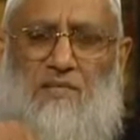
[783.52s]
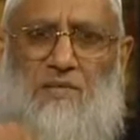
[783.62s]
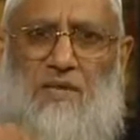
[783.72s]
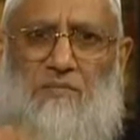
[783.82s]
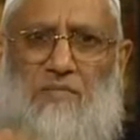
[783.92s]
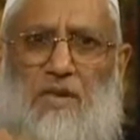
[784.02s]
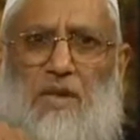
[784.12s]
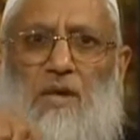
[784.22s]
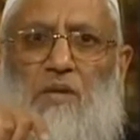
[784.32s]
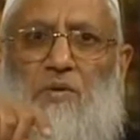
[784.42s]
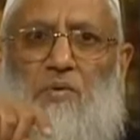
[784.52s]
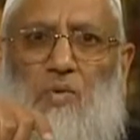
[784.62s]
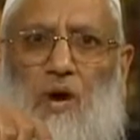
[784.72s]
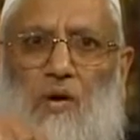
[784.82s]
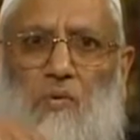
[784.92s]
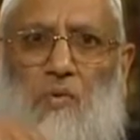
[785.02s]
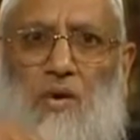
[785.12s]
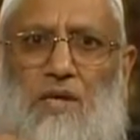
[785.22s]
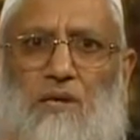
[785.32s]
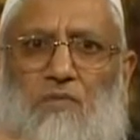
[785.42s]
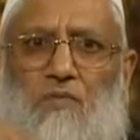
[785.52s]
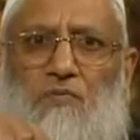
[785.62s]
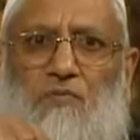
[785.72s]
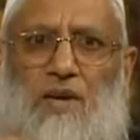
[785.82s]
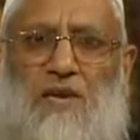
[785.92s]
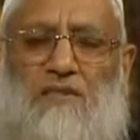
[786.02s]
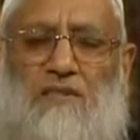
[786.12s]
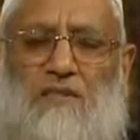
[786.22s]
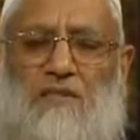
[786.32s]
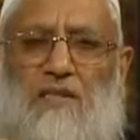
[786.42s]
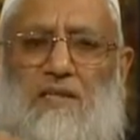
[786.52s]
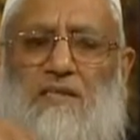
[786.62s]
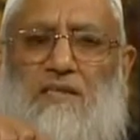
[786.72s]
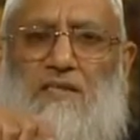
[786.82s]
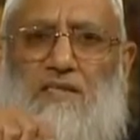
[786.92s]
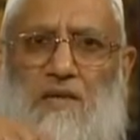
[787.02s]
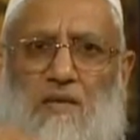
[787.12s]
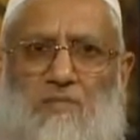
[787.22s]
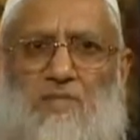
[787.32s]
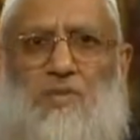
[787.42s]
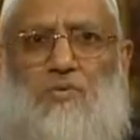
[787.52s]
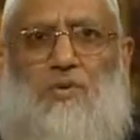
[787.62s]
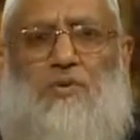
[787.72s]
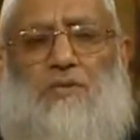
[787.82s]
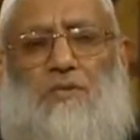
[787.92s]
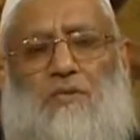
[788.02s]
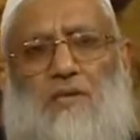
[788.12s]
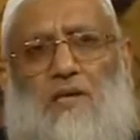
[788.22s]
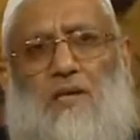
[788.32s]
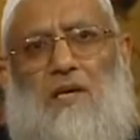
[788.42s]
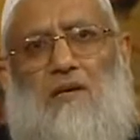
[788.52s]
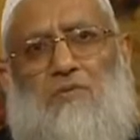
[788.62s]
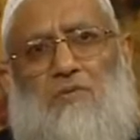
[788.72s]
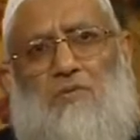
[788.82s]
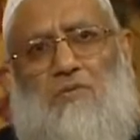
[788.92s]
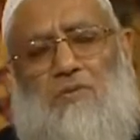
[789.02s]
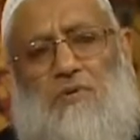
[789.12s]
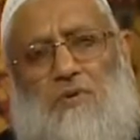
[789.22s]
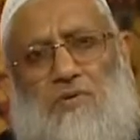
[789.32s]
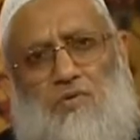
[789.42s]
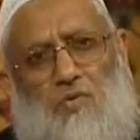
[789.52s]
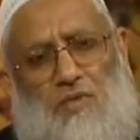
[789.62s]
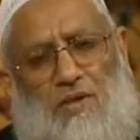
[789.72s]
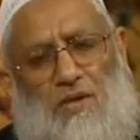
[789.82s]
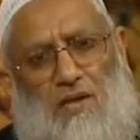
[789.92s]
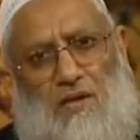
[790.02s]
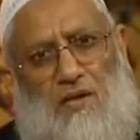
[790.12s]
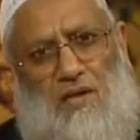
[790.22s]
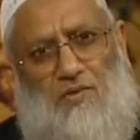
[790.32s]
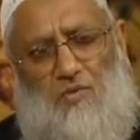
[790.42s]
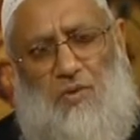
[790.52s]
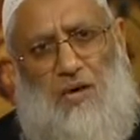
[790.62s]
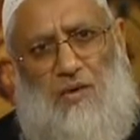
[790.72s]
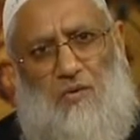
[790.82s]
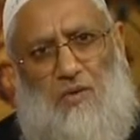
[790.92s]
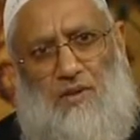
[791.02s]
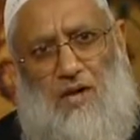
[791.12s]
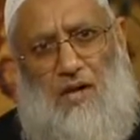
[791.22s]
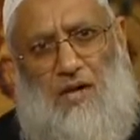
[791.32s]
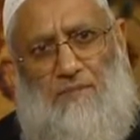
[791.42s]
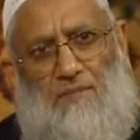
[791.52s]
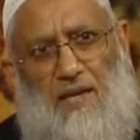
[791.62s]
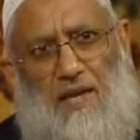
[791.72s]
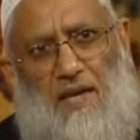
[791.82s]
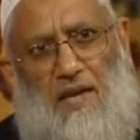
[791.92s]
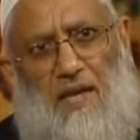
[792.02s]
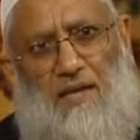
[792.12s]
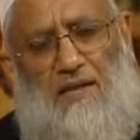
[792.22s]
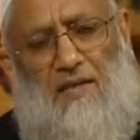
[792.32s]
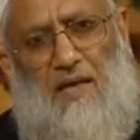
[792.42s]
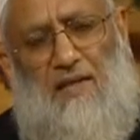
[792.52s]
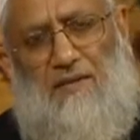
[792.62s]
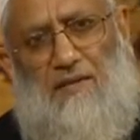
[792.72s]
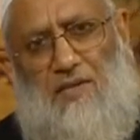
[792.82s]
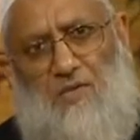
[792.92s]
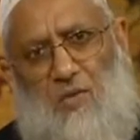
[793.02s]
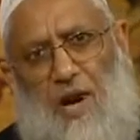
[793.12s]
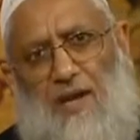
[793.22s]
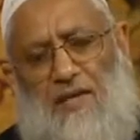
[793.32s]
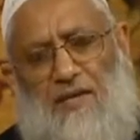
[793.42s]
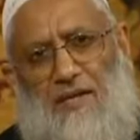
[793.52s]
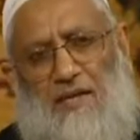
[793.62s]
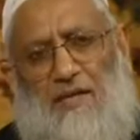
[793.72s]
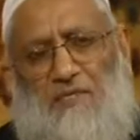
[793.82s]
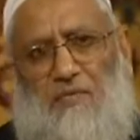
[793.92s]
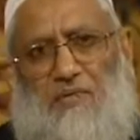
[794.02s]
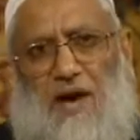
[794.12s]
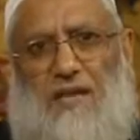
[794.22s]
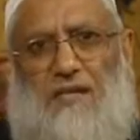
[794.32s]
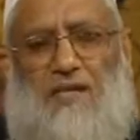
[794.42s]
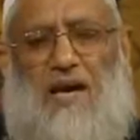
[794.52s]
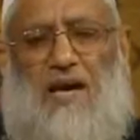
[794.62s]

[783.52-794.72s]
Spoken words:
to them, you are going to face the same situation if you disobey Allah subhanahu wa ta'ala. And this is why we find